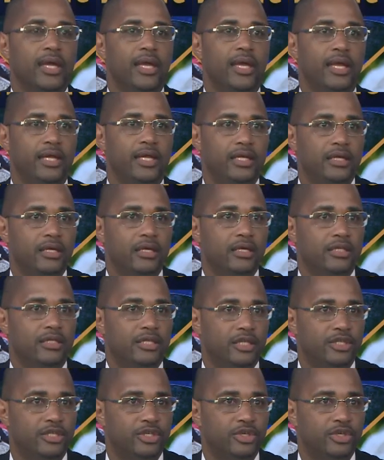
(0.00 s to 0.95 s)
Any
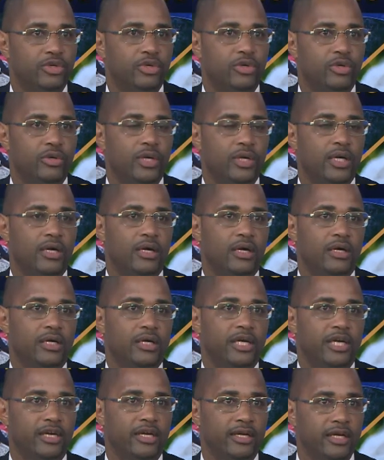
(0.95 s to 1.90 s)
additional
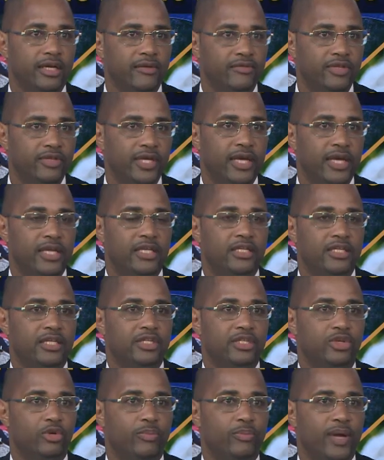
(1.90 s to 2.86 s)
airlift, any
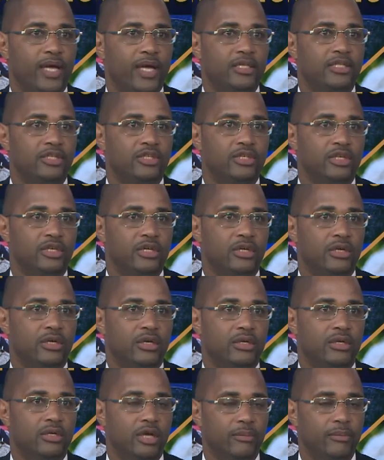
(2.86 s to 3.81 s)
additional passenger
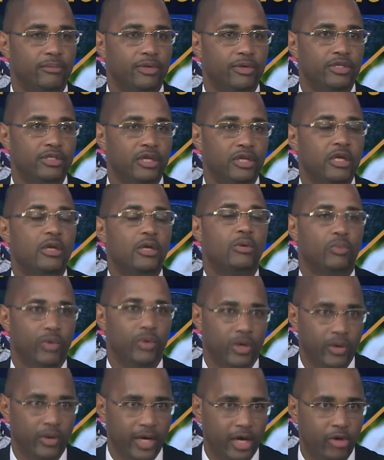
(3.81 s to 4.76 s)
numbers
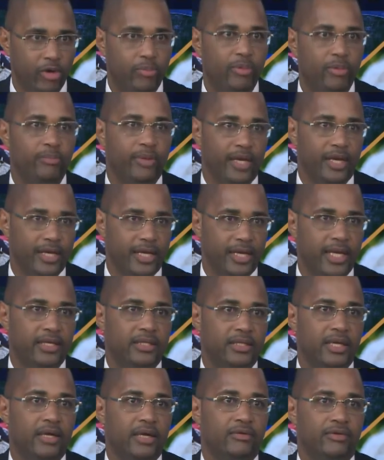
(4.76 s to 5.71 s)
will help
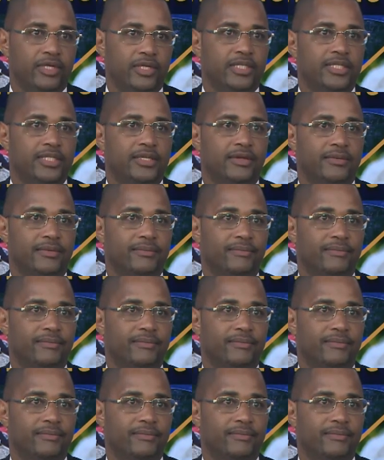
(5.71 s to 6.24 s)
mitigate that risk.